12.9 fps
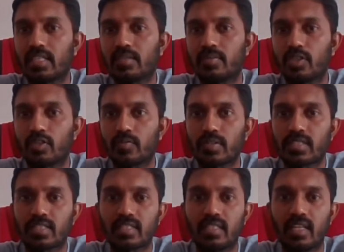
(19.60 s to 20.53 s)
bishop versus
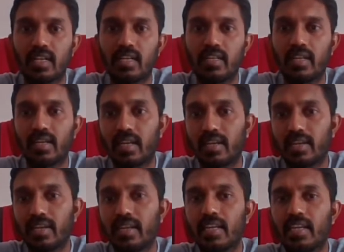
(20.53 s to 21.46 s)
knight, and knight
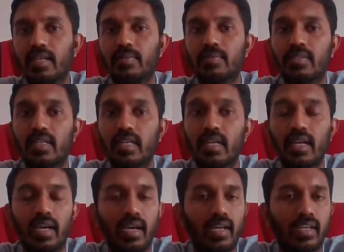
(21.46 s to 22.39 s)
endgame,
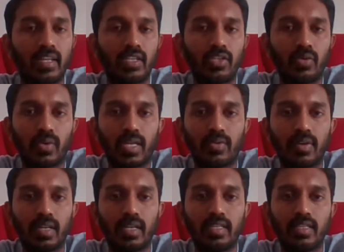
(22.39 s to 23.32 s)
and you can
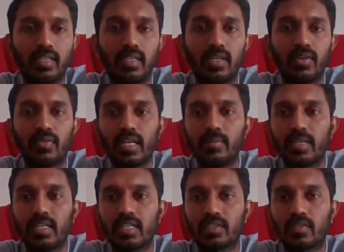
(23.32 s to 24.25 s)
find the
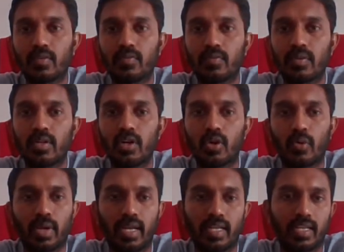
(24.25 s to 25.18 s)
fundamentals of
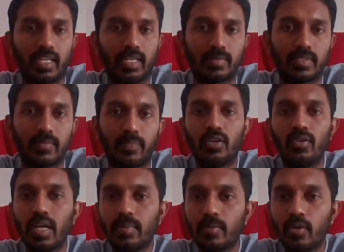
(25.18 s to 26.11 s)
rook endgames. Today,
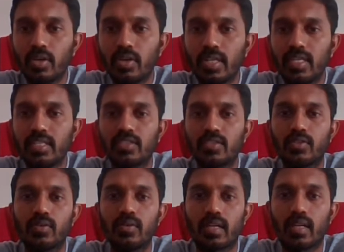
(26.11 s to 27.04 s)
I'm going to teach
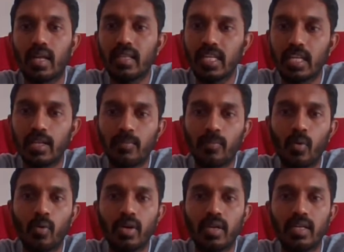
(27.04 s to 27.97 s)
you another
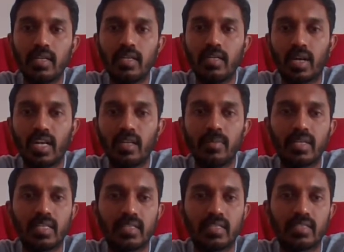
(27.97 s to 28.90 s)
important
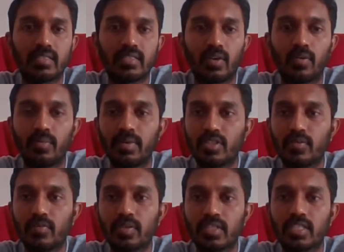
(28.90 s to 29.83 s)
fundamentals of bishop
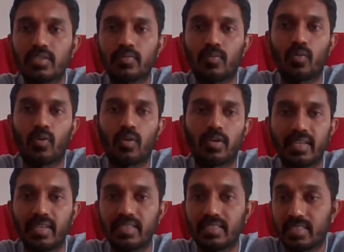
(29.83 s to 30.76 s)
versus pawn.
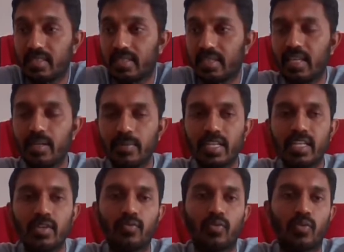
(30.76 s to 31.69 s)
It's an elementary
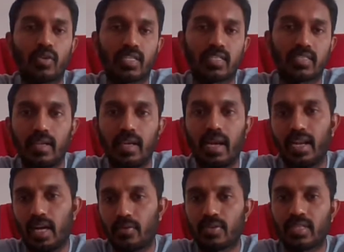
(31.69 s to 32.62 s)
fortress, and
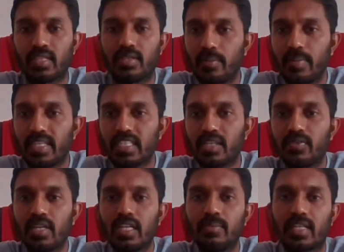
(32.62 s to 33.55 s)
after the basic
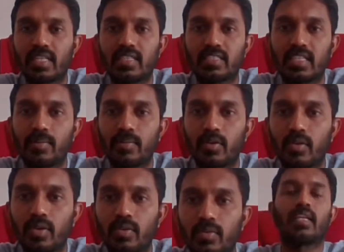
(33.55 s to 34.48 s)
fundamentals, I'm
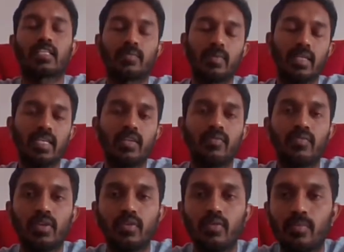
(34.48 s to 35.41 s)
going to explain
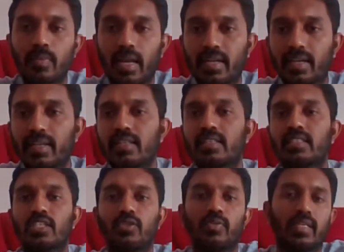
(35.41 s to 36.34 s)
few practical
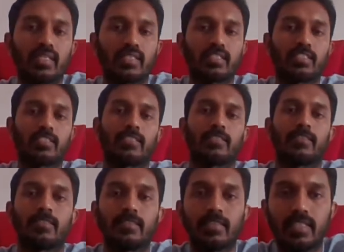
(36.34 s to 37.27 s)
situations
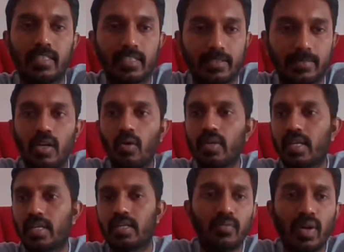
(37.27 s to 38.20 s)
here.
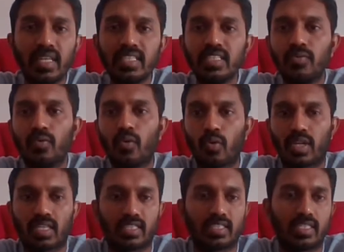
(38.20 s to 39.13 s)
Okay, what is a
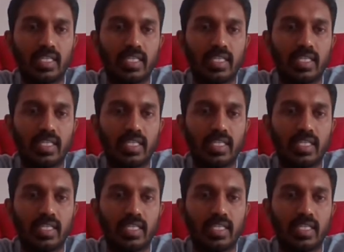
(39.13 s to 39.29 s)
fortress?